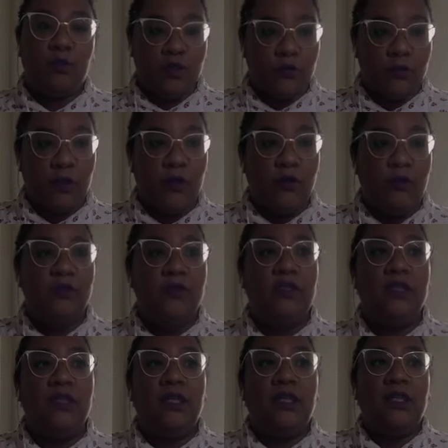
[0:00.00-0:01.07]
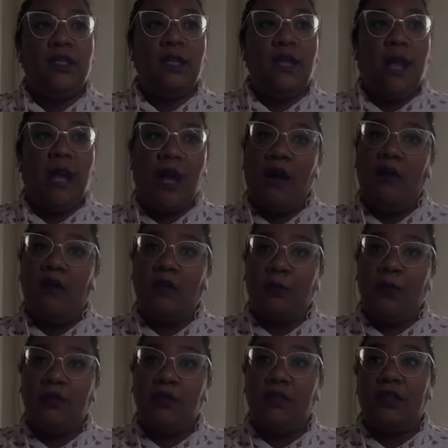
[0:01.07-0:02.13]
when you post, how you
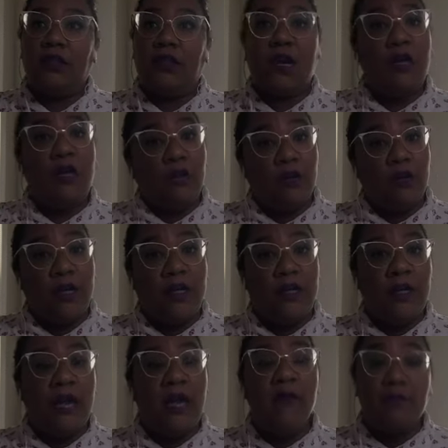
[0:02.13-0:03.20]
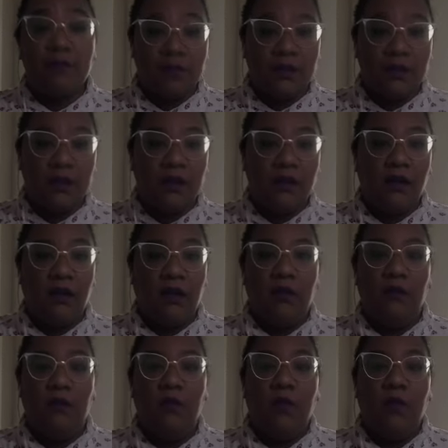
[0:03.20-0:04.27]
post, like the color grading, everything.
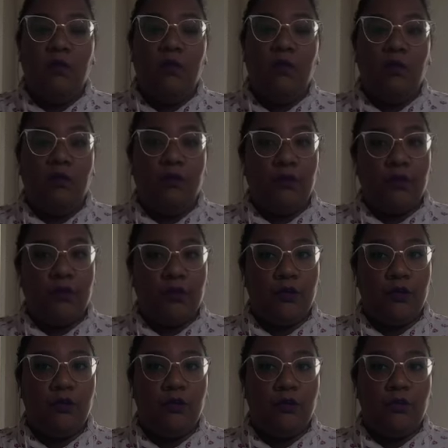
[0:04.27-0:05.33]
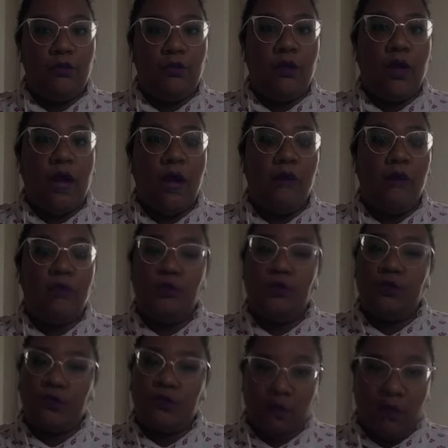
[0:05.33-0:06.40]
For you, how would you
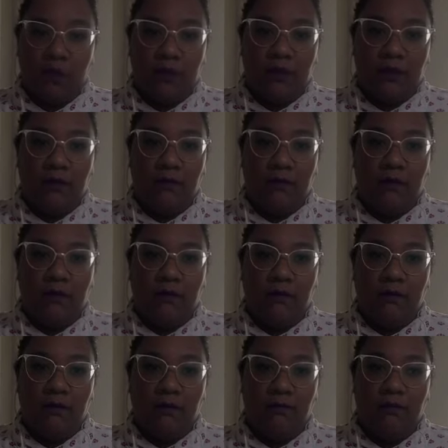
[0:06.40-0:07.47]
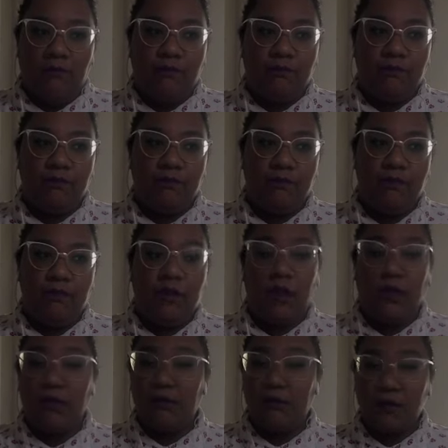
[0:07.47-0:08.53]
describe it?
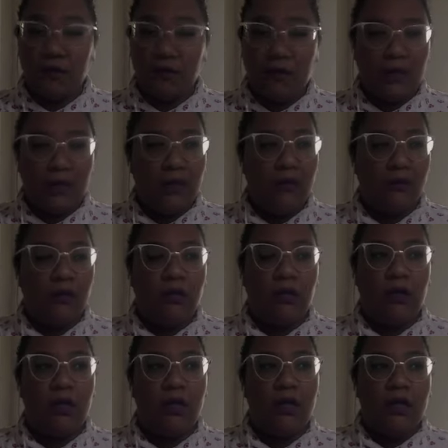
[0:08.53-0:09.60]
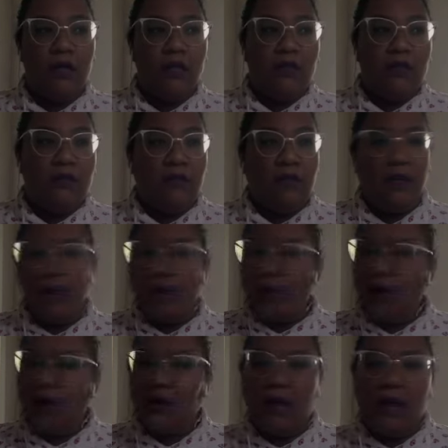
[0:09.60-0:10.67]
Dark and moody or
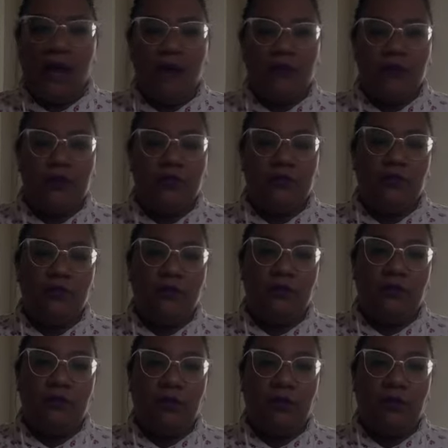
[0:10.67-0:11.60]
lighthearted? How would you?